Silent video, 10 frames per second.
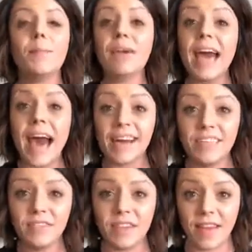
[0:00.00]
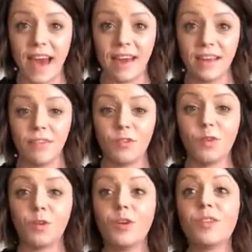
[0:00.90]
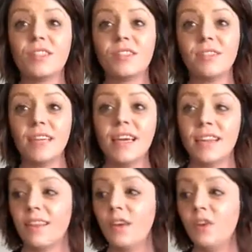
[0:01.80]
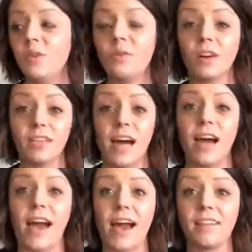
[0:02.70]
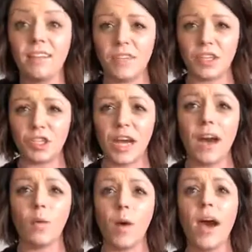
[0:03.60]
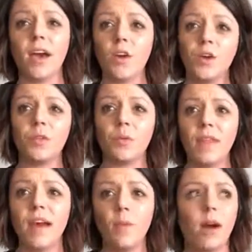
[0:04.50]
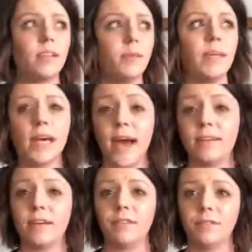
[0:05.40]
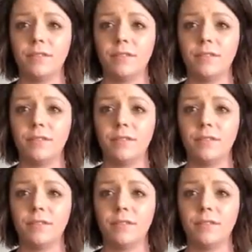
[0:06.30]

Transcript: Be active in that. If your girls see that you are not active in a chat, why on earth would they want to be active?